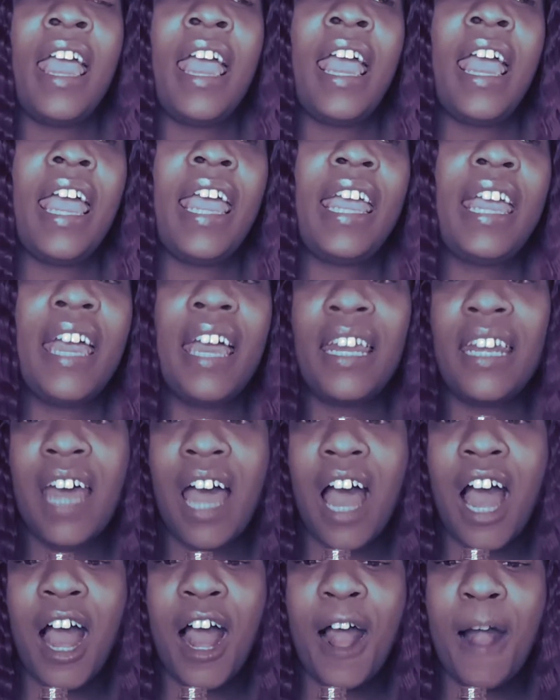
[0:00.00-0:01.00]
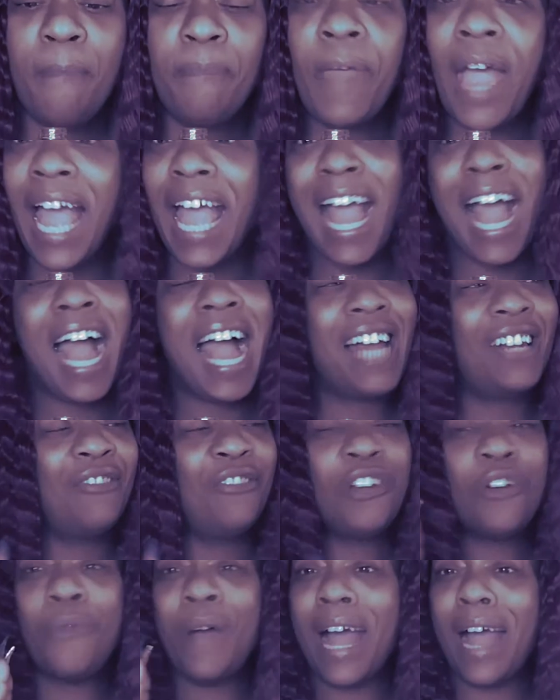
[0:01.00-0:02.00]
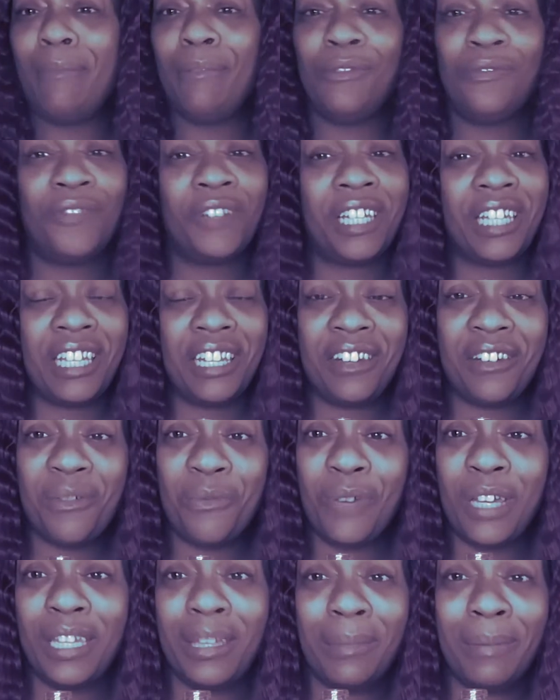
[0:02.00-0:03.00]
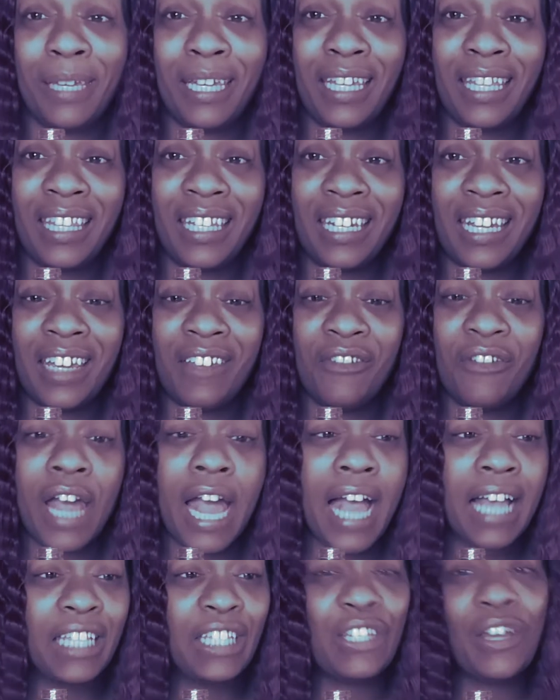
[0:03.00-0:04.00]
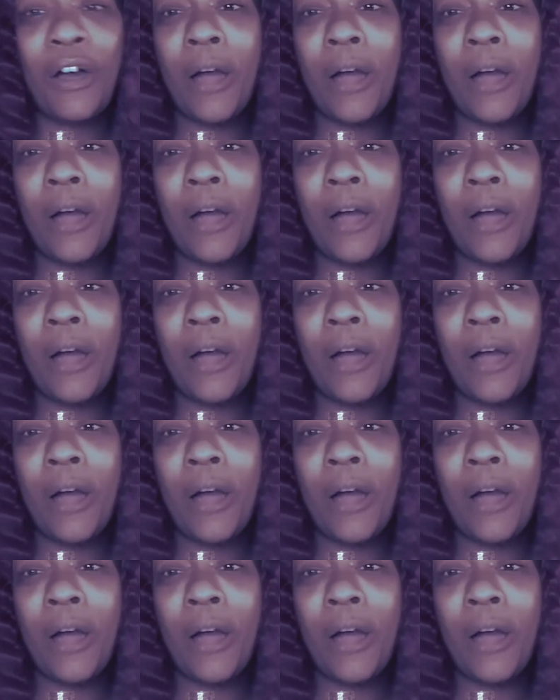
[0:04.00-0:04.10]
And I don't know why I be forgetting the wicked pick of the day, you guys.